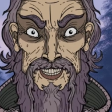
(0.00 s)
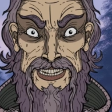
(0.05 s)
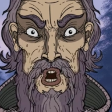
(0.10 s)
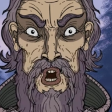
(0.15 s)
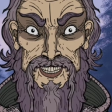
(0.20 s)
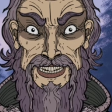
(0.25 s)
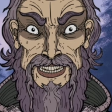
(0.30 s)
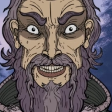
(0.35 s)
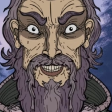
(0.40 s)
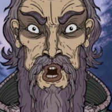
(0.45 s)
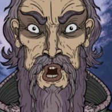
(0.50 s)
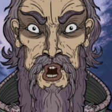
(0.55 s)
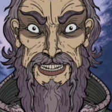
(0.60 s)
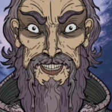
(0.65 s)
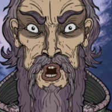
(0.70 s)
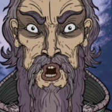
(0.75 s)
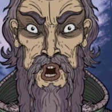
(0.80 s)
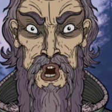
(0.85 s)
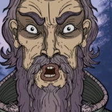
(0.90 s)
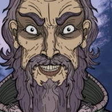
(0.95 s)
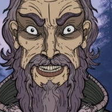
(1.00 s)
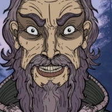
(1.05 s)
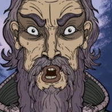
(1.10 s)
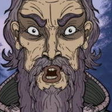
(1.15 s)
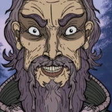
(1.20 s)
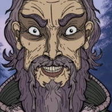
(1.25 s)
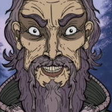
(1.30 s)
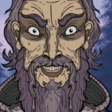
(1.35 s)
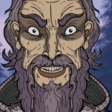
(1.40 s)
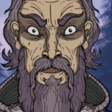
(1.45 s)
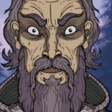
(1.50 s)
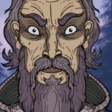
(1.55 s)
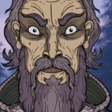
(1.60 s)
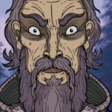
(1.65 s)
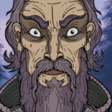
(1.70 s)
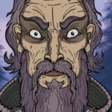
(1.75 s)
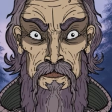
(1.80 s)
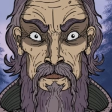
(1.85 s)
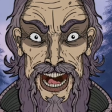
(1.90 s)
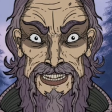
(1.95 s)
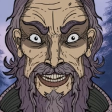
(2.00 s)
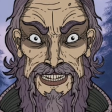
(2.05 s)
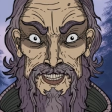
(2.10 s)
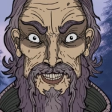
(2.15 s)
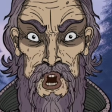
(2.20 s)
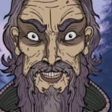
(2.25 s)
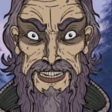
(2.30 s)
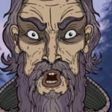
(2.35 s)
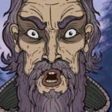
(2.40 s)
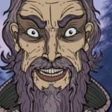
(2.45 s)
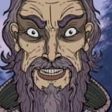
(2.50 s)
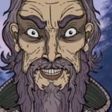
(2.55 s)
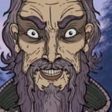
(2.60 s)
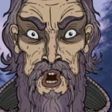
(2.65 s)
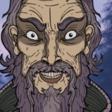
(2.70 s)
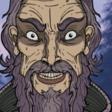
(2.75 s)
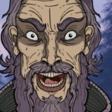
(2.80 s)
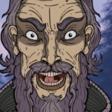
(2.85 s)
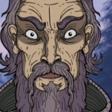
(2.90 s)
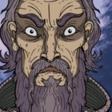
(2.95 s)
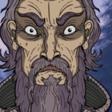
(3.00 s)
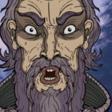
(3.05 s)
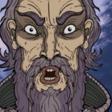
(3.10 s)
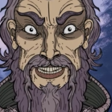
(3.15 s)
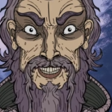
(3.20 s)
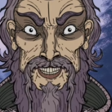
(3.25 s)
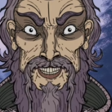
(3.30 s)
our imaginations, representing the complex